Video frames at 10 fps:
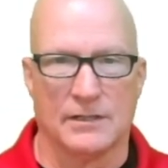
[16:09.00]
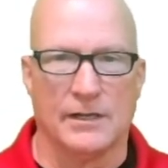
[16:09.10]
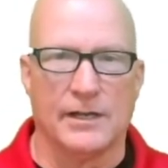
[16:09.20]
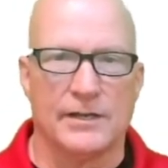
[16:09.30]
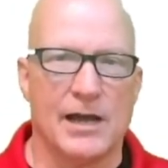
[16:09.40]

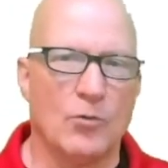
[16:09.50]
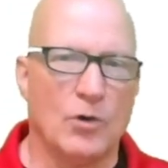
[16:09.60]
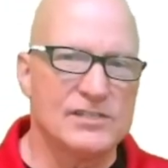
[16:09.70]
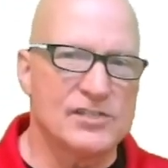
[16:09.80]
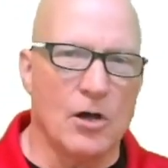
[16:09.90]
Now,
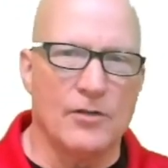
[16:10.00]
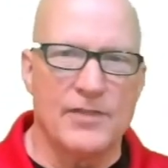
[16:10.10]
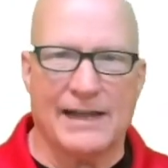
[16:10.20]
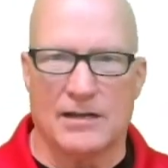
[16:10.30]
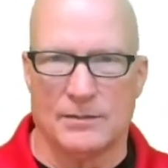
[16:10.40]
once all
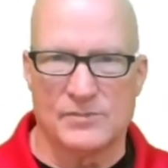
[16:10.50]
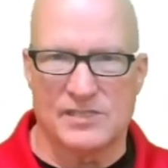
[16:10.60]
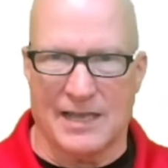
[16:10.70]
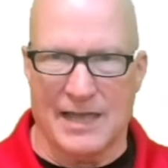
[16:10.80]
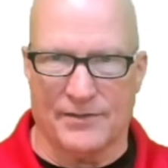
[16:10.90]
that comes
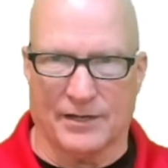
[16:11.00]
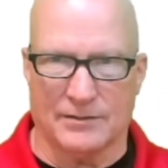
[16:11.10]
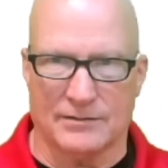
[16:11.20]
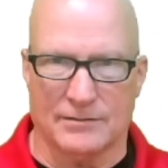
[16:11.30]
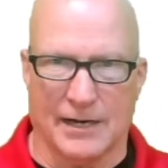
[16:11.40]

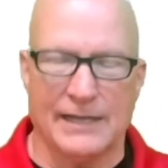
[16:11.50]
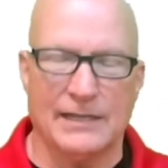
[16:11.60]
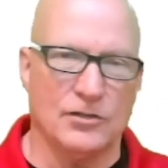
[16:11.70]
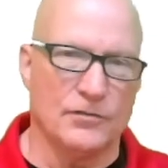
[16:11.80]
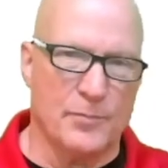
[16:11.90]
together, right,
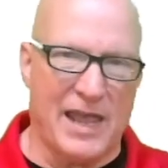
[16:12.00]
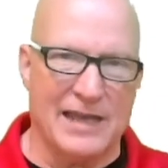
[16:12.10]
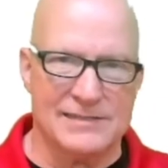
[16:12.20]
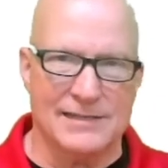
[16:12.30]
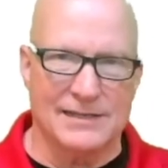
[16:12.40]
you've
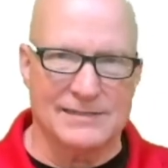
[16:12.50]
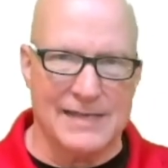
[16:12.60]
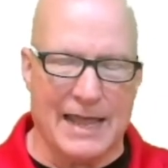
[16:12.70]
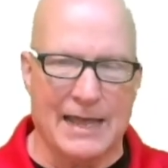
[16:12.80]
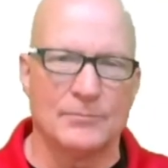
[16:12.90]
passed the
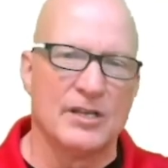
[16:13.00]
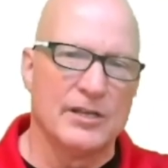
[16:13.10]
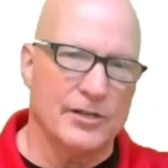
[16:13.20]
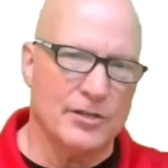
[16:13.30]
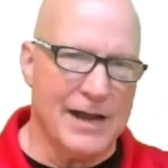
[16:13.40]
exam,
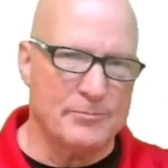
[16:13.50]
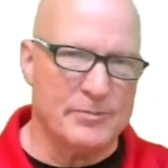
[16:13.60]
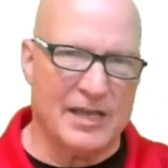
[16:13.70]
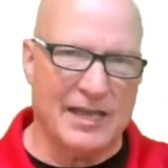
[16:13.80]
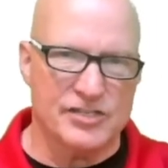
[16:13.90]
your
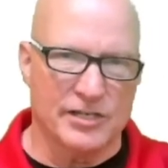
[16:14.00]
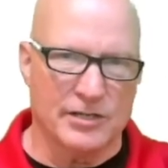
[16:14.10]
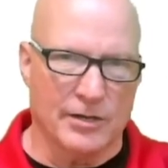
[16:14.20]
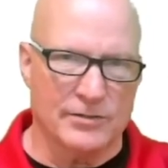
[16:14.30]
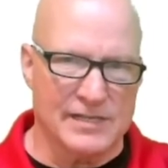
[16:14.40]
application
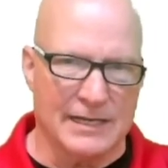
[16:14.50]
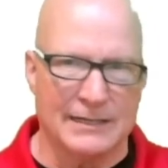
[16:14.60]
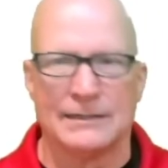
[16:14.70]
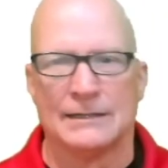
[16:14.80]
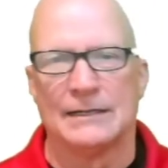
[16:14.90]
goes
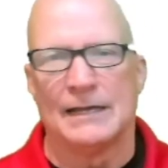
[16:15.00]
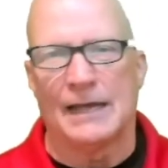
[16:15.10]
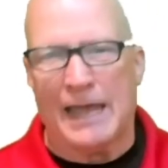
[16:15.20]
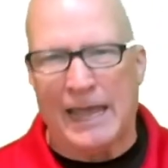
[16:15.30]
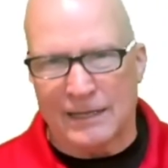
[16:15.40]
in,
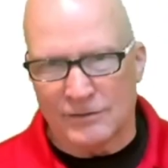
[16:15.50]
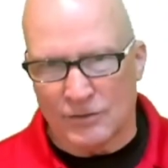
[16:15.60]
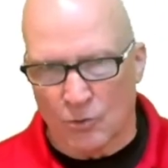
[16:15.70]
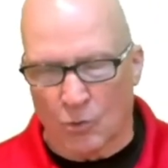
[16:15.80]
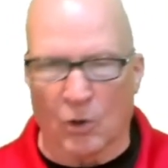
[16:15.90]
and
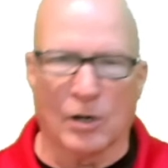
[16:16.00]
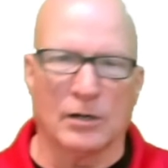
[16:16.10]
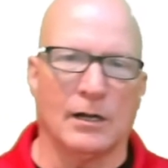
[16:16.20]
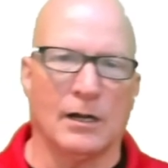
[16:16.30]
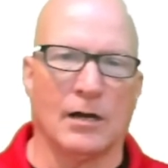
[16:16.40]

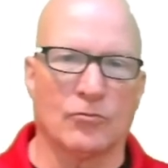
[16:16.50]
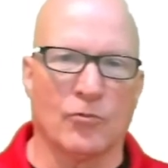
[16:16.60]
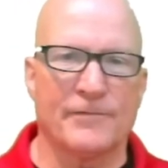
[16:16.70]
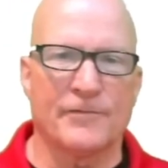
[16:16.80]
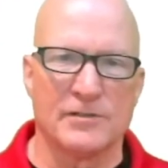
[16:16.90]
your uh,
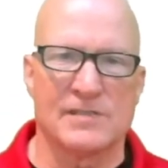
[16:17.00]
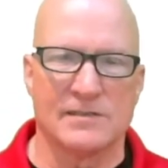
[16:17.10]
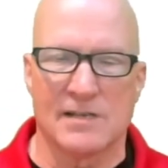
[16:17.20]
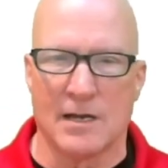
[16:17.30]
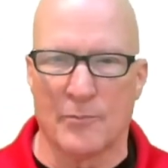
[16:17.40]

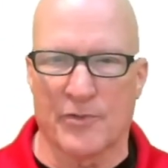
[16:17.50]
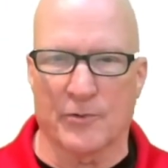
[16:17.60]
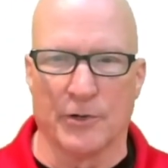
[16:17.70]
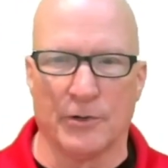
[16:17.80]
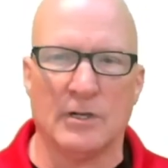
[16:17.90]
references come
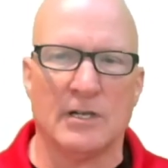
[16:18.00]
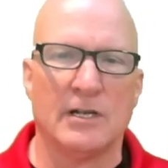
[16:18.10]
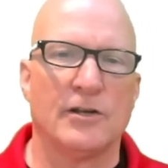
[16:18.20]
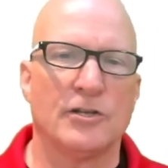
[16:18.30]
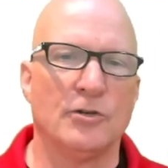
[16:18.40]
through.
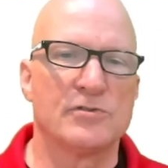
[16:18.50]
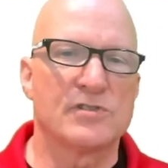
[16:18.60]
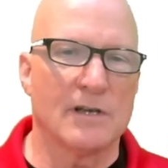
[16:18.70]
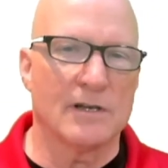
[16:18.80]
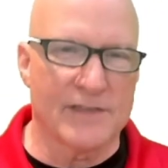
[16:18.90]
You
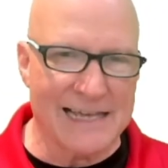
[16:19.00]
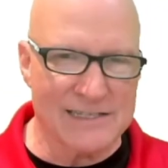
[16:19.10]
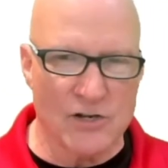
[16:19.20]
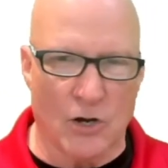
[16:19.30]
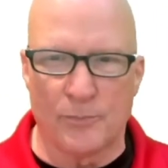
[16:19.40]

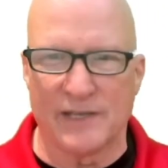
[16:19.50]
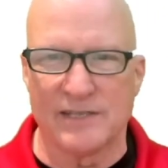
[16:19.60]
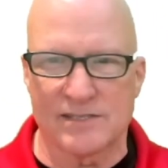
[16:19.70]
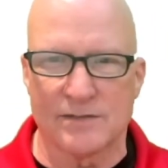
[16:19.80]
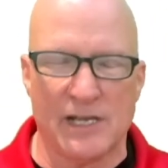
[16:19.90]
that's all been
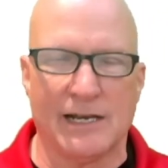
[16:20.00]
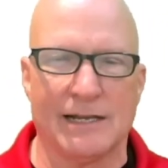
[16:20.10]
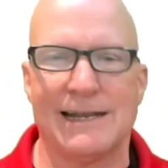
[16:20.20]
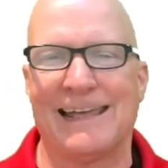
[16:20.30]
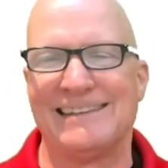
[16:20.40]

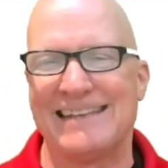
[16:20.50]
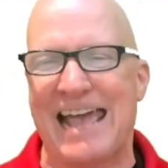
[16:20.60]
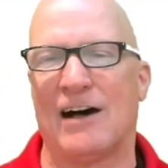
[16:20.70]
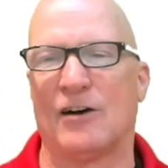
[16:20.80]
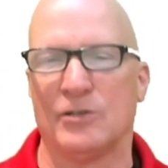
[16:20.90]
submitted, and
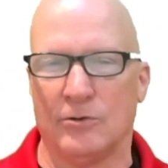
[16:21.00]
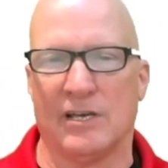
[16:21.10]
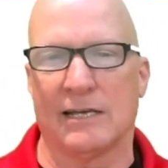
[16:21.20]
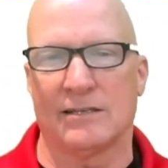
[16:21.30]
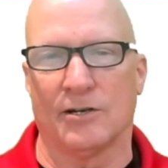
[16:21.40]
now you
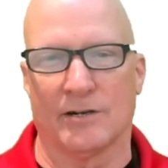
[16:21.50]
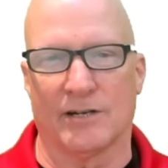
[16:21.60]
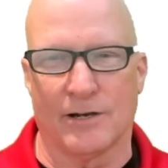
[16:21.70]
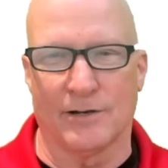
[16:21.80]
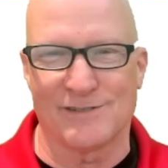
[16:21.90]
get your
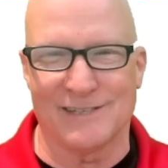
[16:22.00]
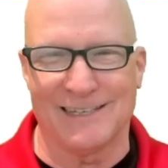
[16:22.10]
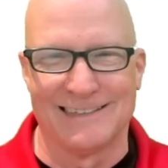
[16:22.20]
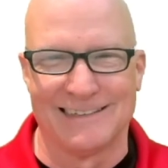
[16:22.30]
INCOSE